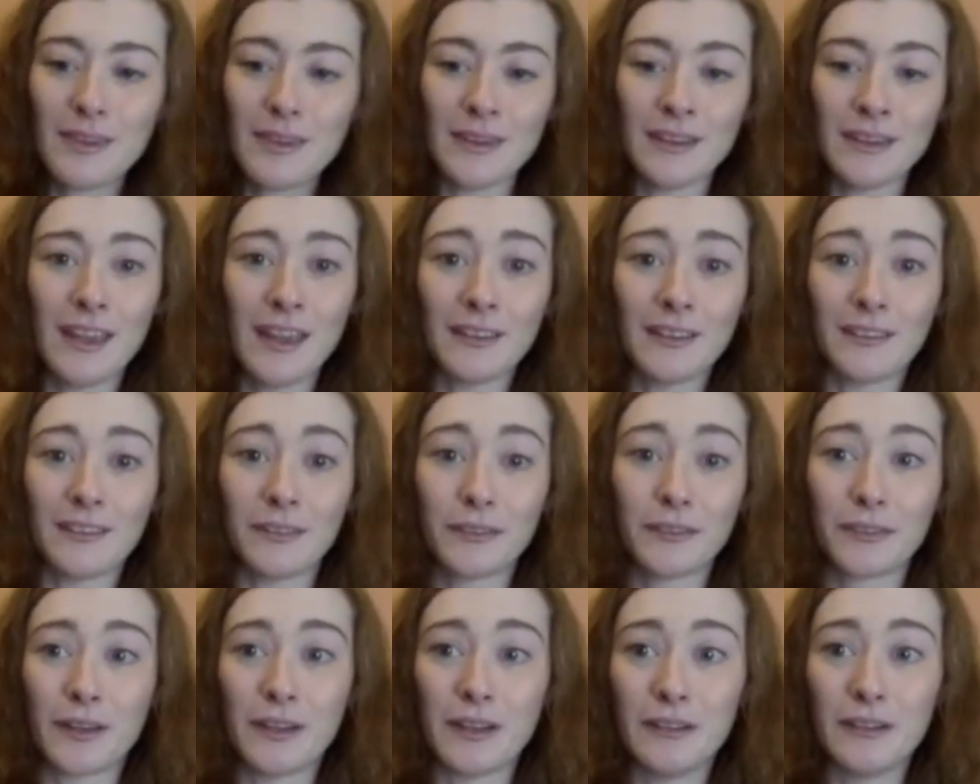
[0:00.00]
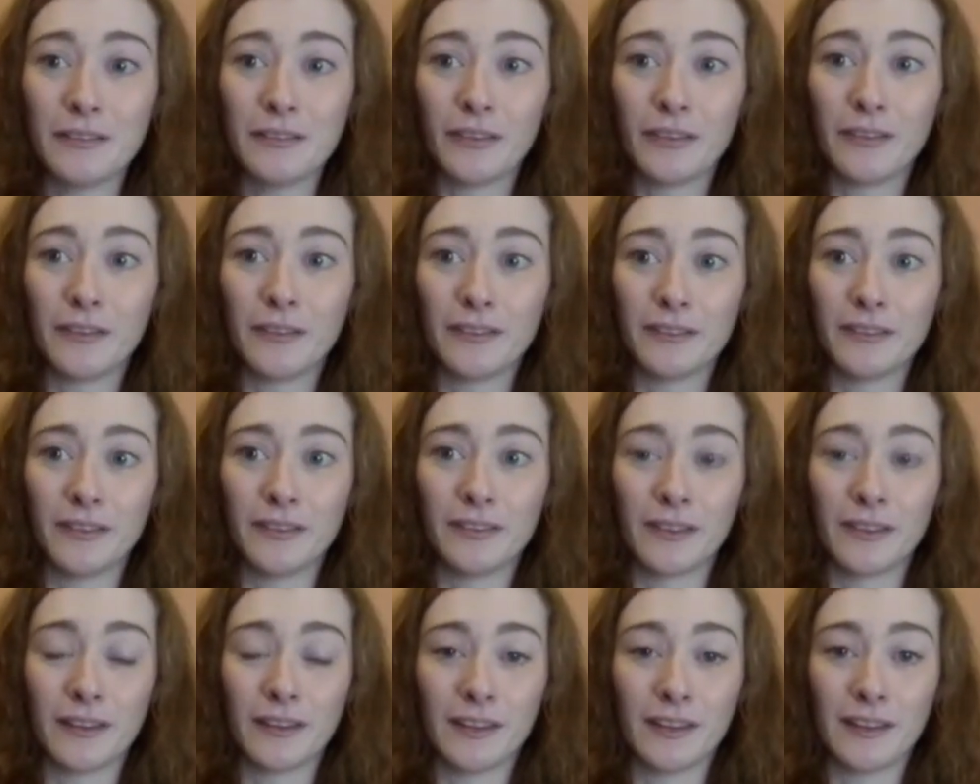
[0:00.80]
yeah, those kind of
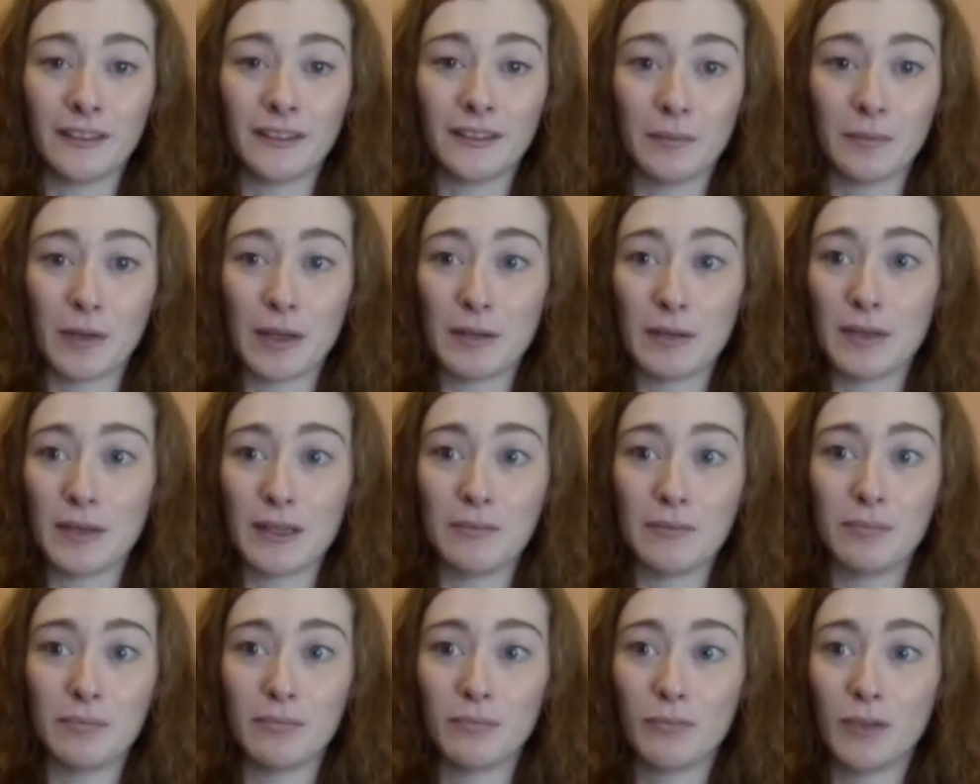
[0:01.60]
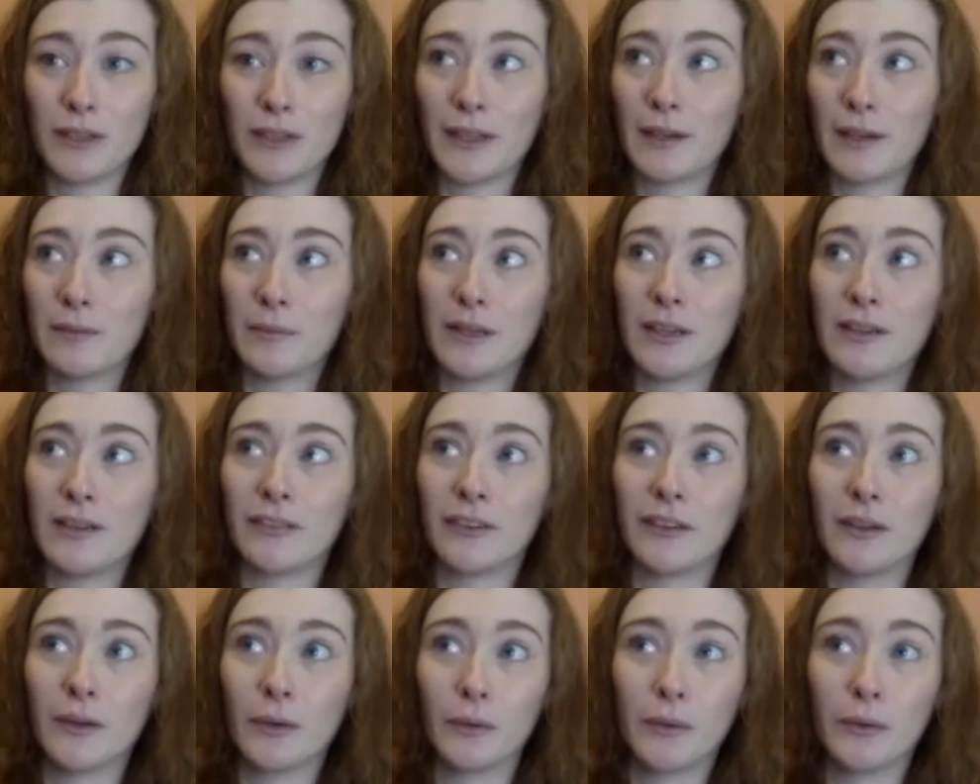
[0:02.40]
influences, I think, maybe without me
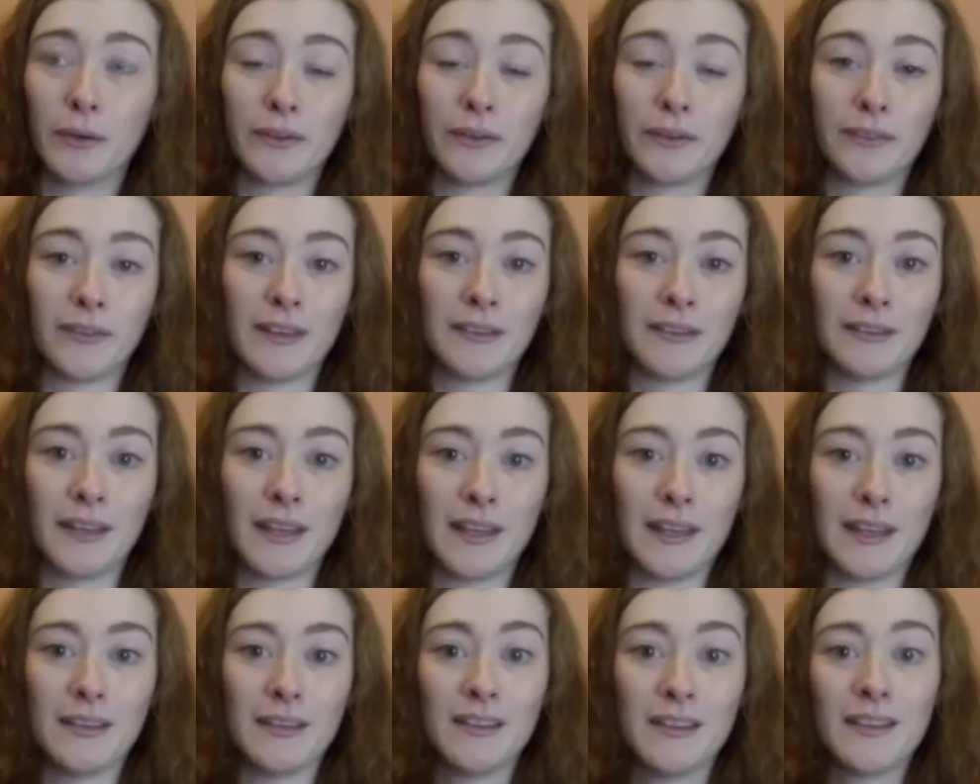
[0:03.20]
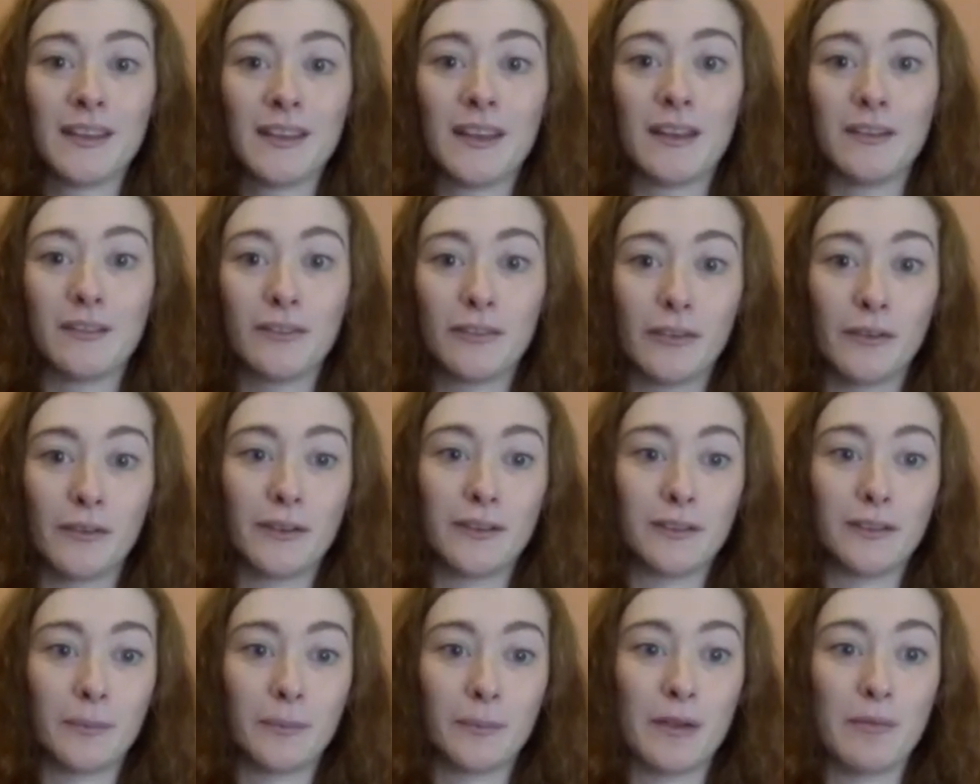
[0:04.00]
even noticing, they
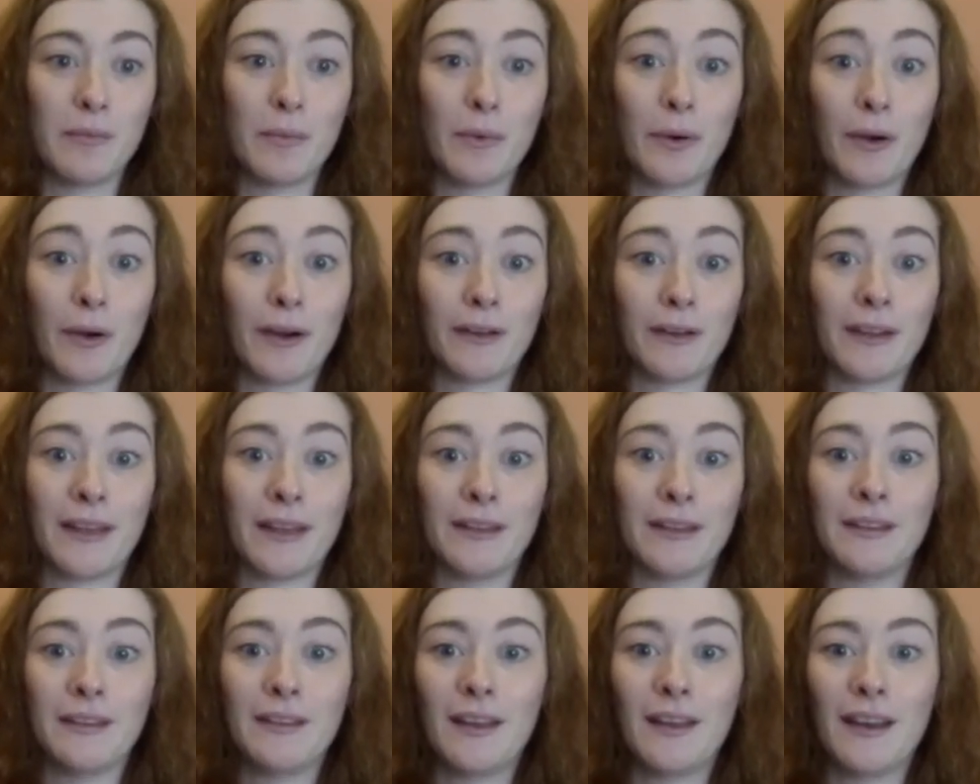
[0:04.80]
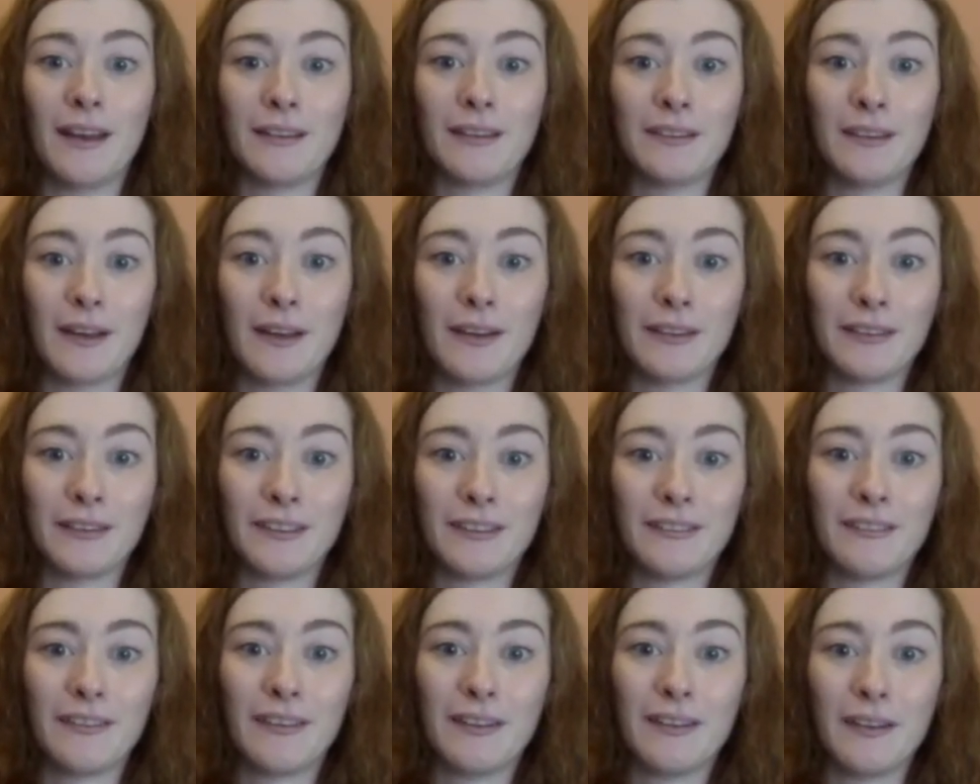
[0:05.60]
influenced me more than I thought
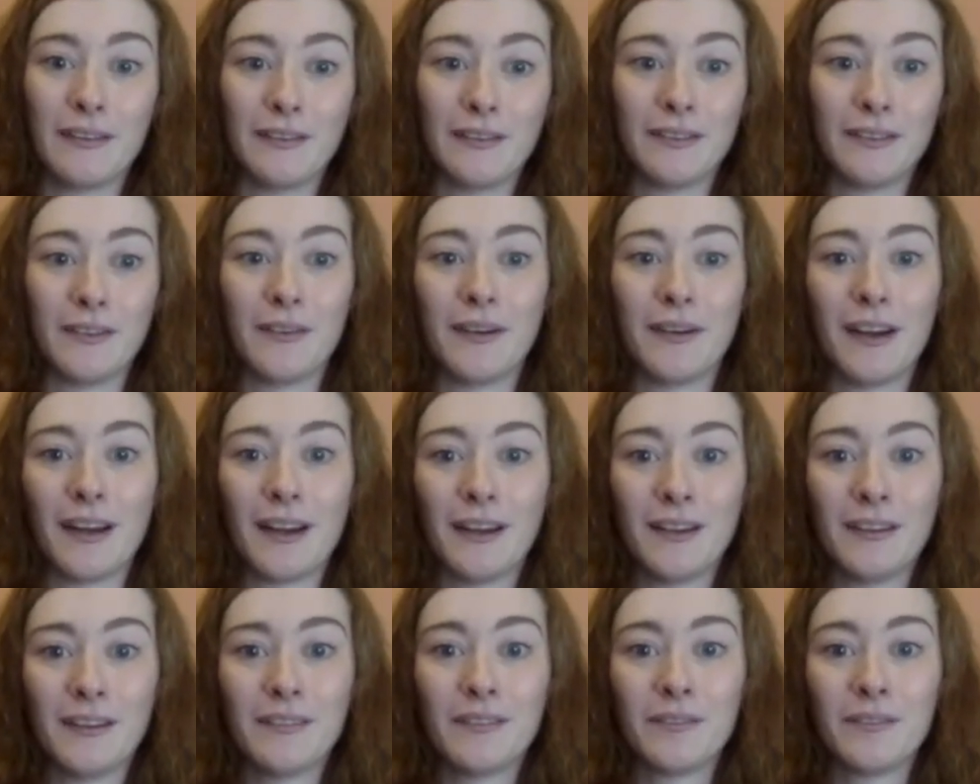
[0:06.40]
when I was younger.